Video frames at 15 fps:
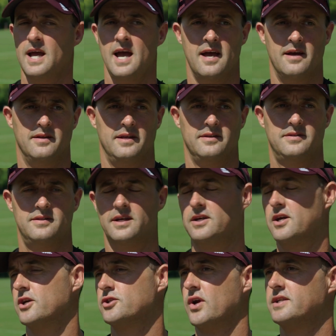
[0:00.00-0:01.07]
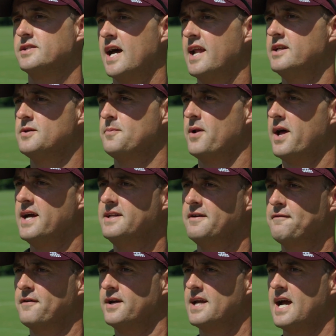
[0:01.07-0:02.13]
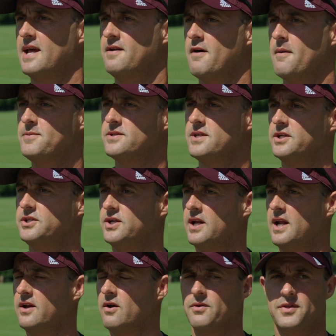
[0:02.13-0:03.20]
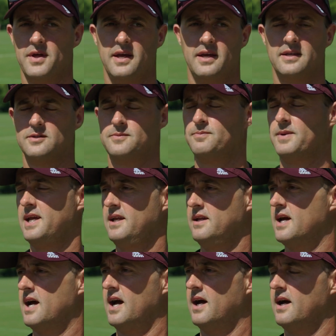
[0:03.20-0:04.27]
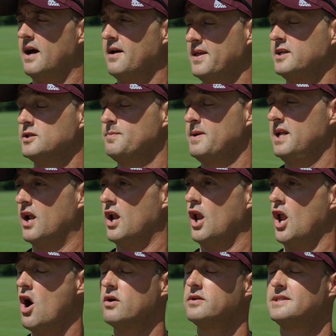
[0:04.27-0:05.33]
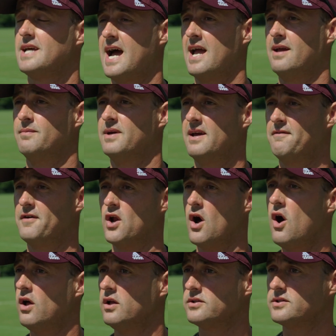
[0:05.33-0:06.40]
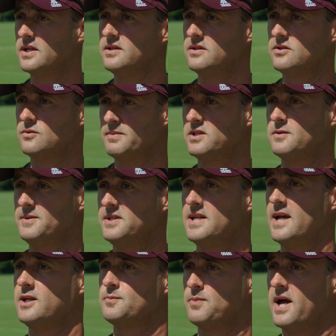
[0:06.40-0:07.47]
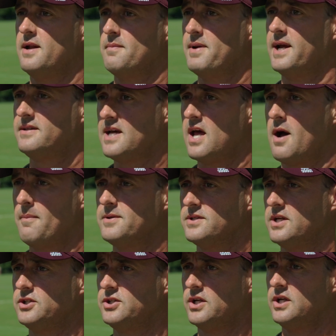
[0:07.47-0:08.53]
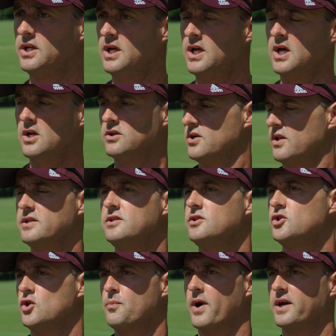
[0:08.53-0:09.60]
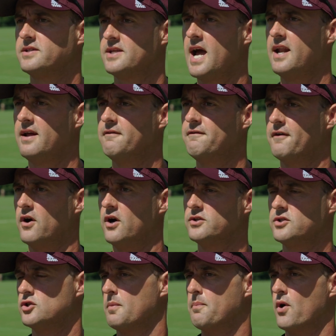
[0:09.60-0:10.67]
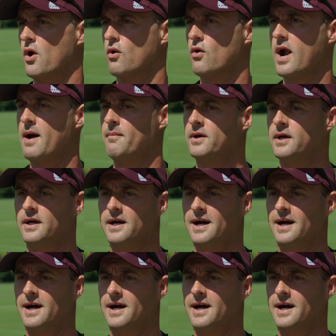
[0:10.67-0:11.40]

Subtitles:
Yeah, the girls are excited to play a different kind of opposition. I don't think it's been, I think it's been a long time, if at all, since Mississippi State's played a Big Ten opposition. So this is super exciting for us as a program.